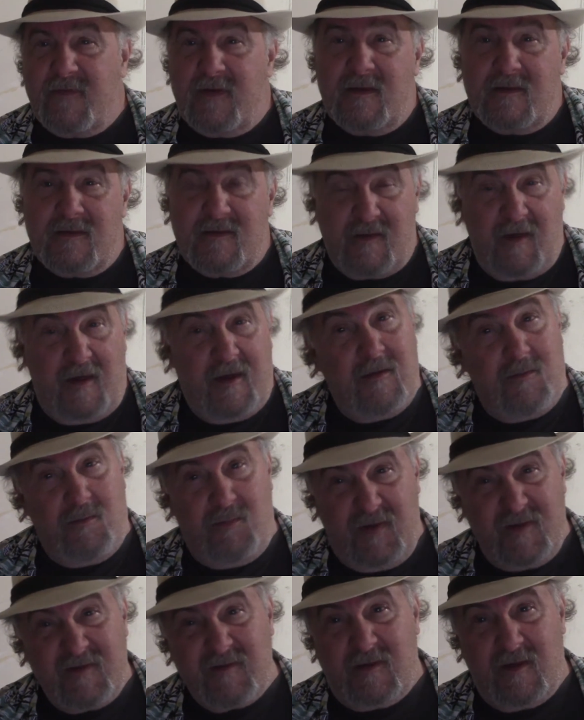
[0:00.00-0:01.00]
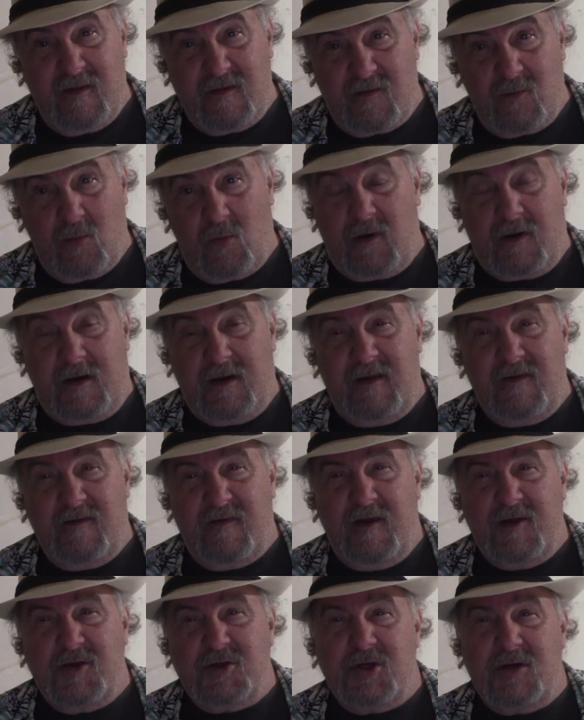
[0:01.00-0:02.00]
it's a business
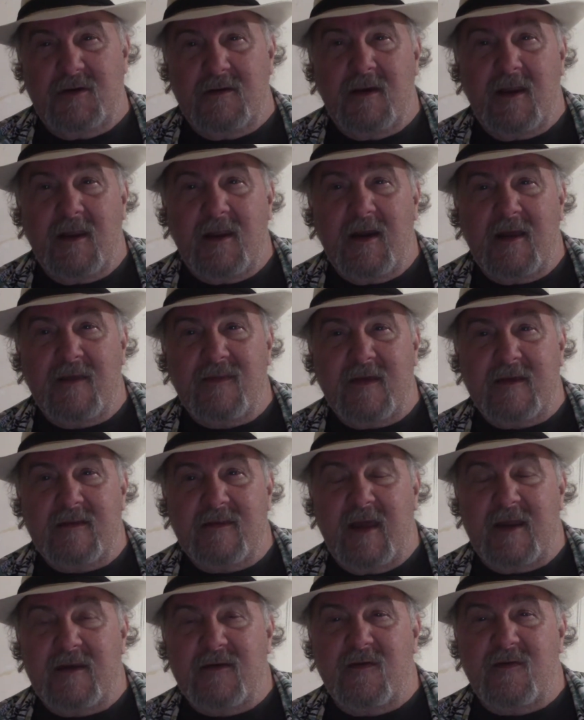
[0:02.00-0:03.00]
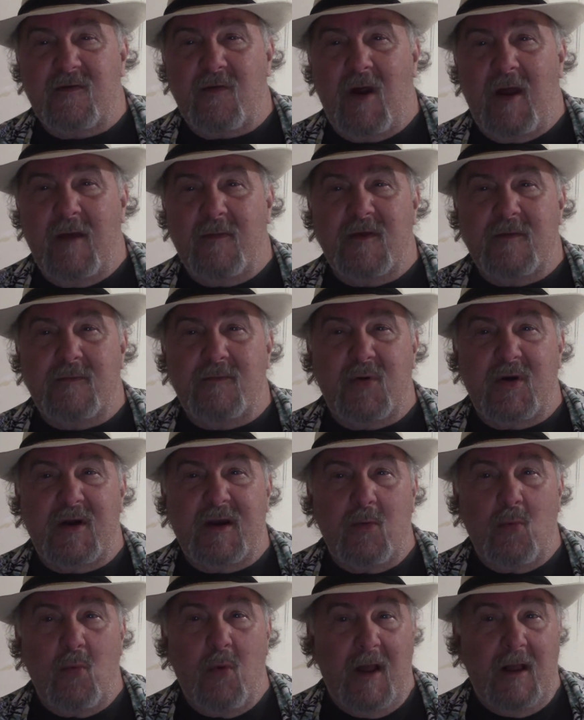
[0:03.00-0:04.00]
organization, and I think that describes it
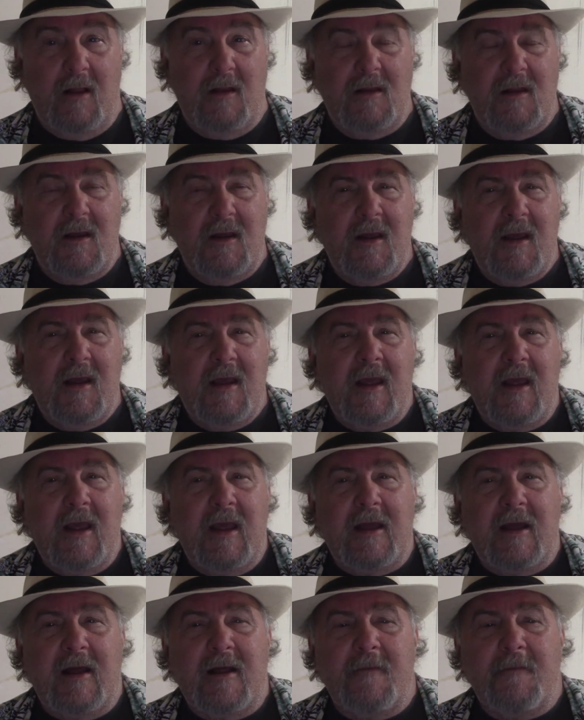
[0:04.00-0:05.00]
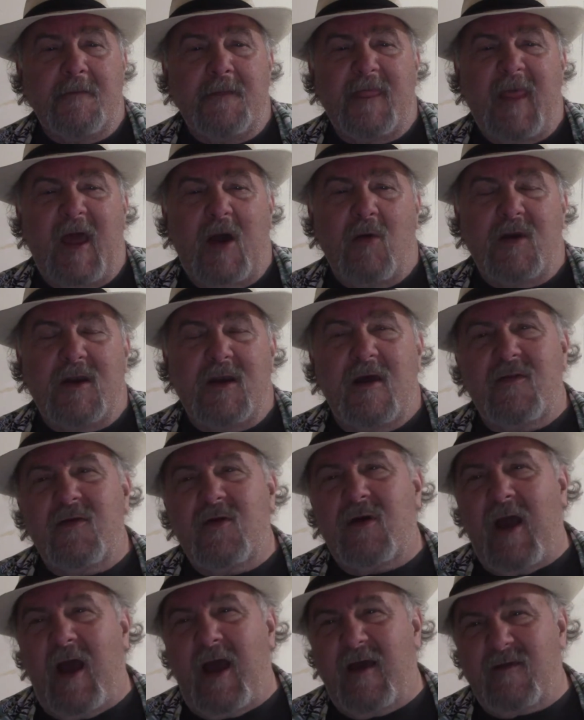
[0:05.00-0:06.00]
pretty well. Now
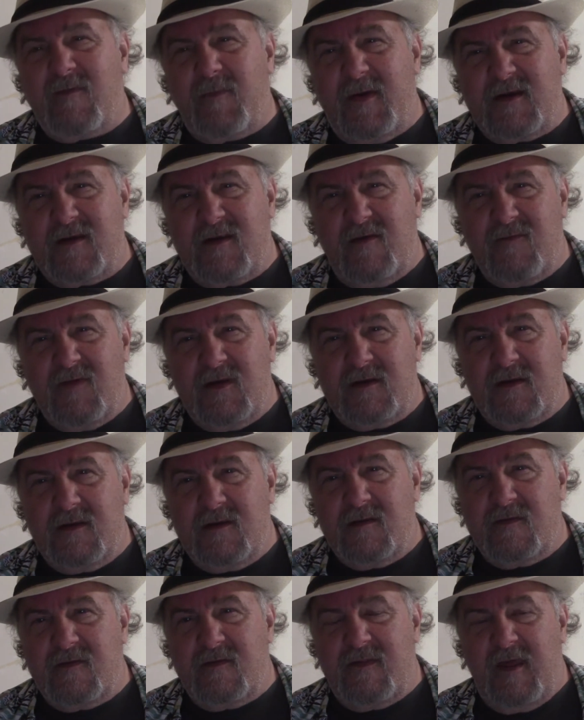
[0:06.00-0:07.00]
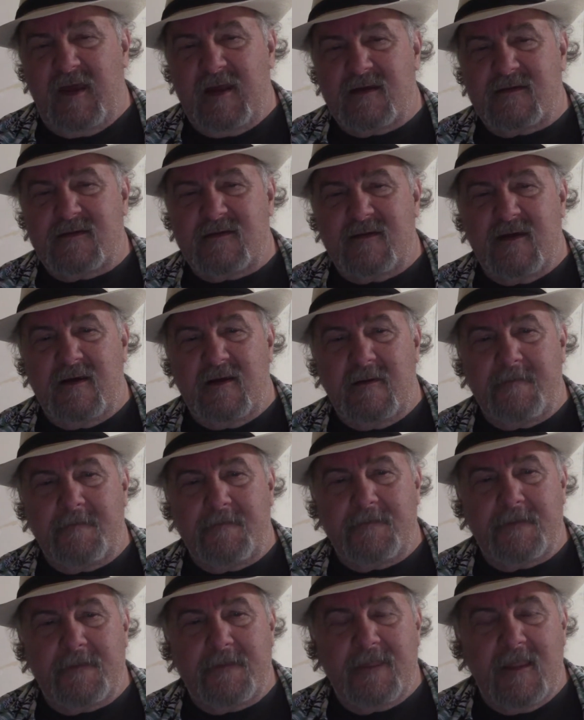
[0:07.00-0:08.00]
another aspect of it is that
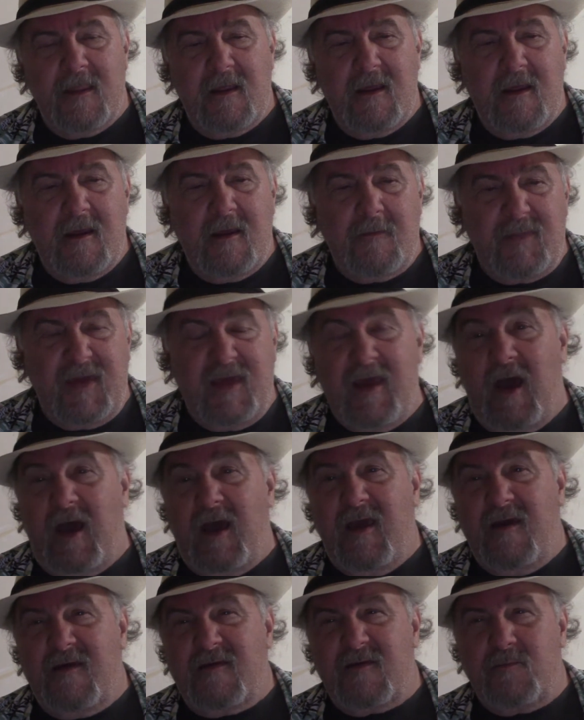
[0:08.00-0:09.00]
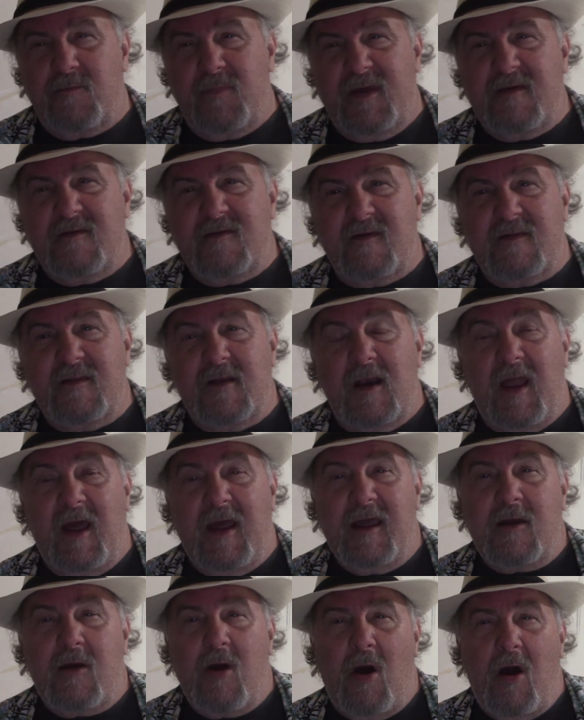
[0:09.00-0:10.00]
BIAs and BIDs and the
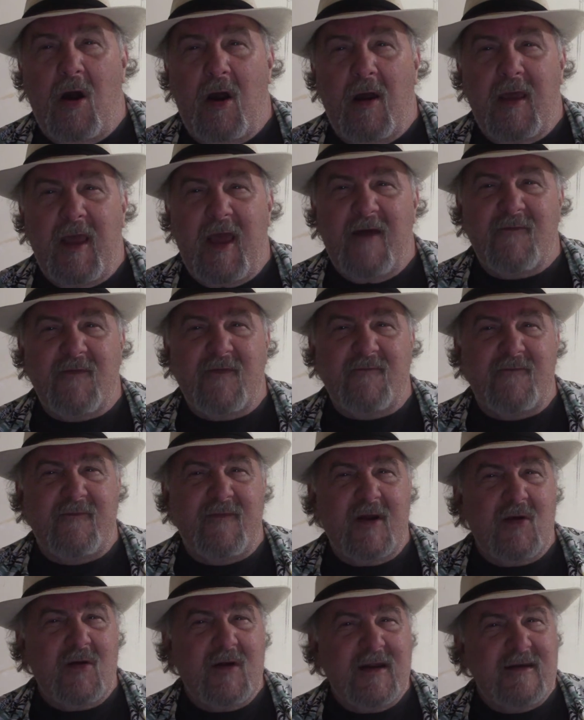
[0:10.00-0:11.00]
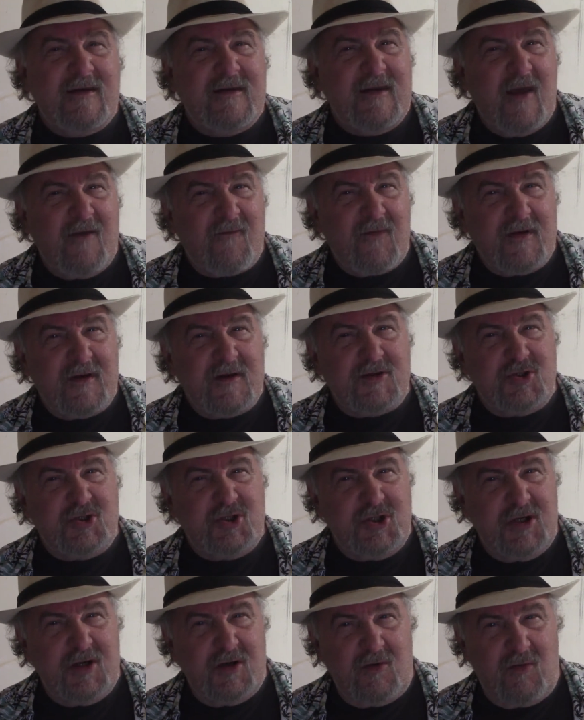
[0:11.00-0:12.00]
like have a very definite
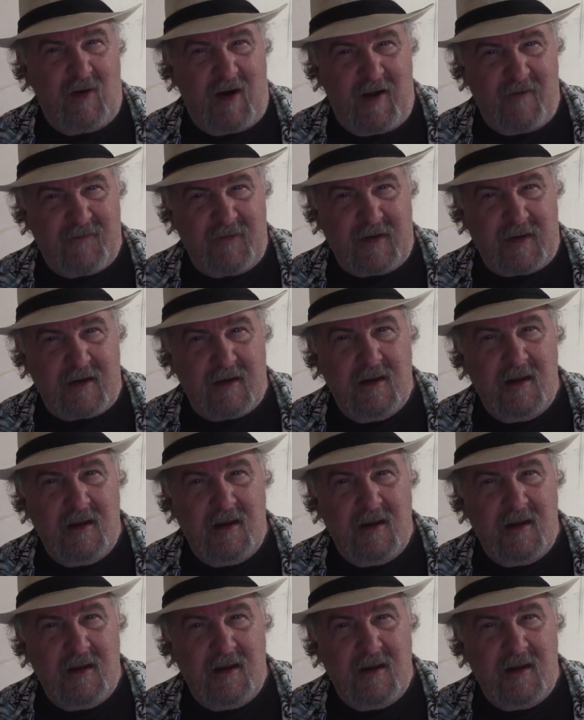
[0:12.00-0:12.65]
geographic